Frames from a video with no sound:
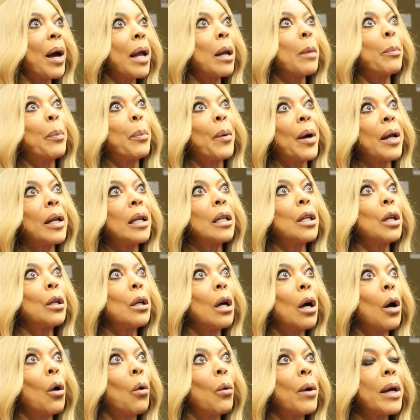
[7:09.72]
But
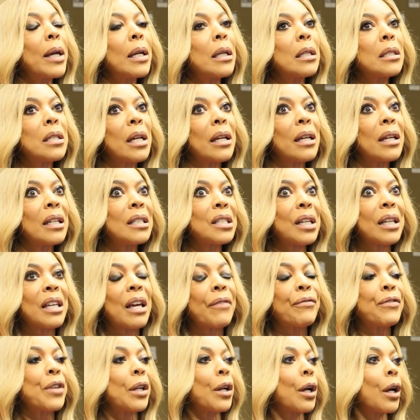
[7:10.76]
it's a
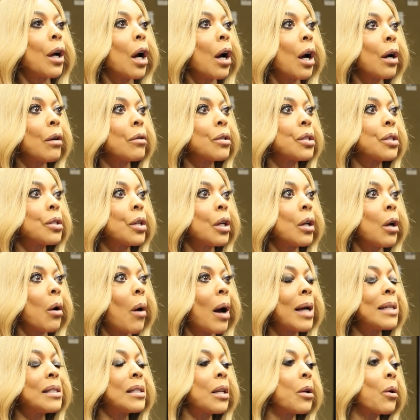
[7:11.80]
gift and a curse.
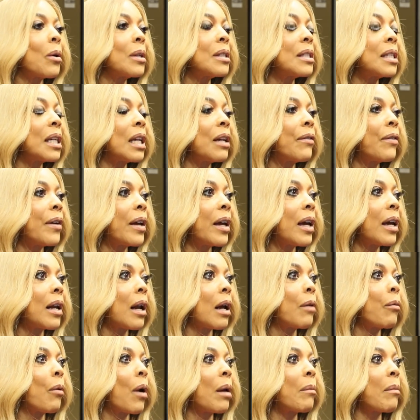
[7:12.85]
I sit on TV
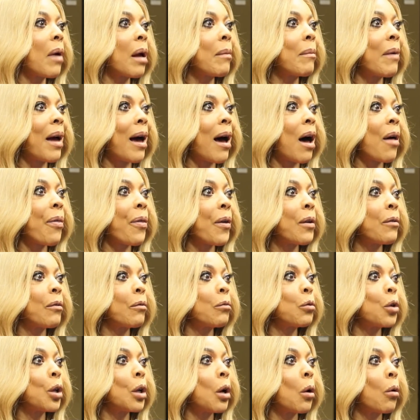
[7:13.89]
and I run my mouth
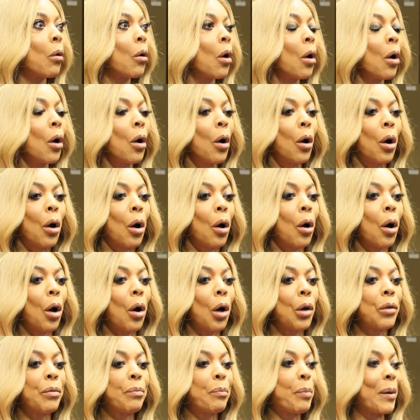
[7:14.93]
and,
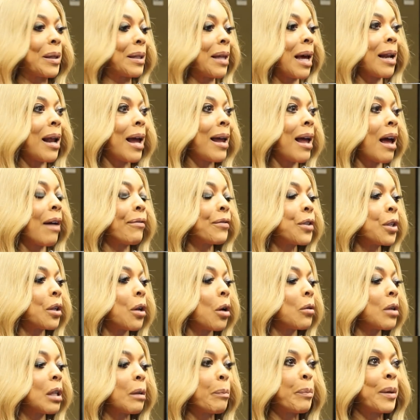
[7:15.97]
but then I have to
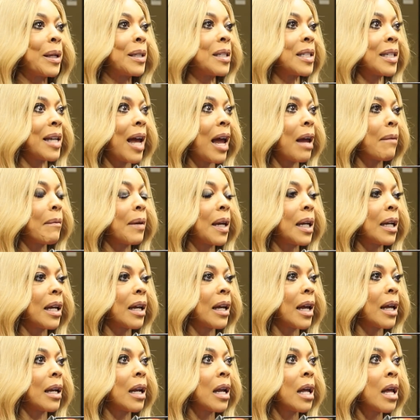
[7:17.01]
go to the PTA
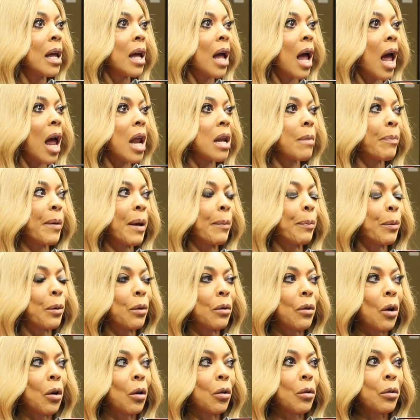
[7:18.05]
meeting and
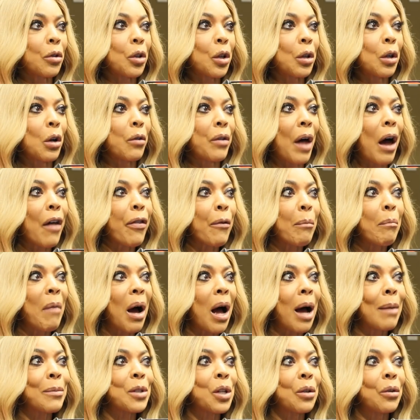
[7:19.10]
people are, the other
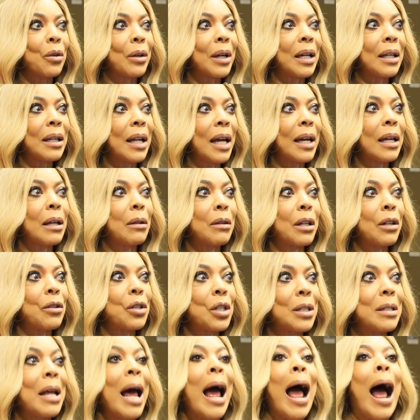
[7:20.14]
moms are looking like
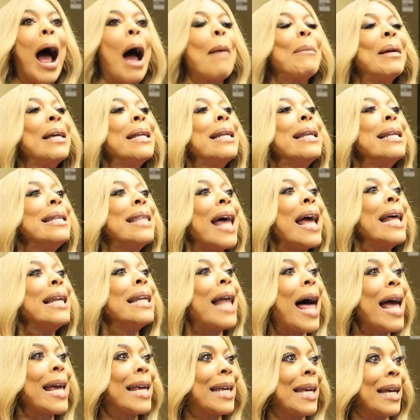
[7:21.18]
they
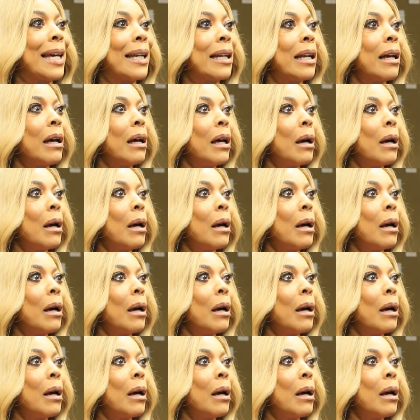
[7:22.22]
like it.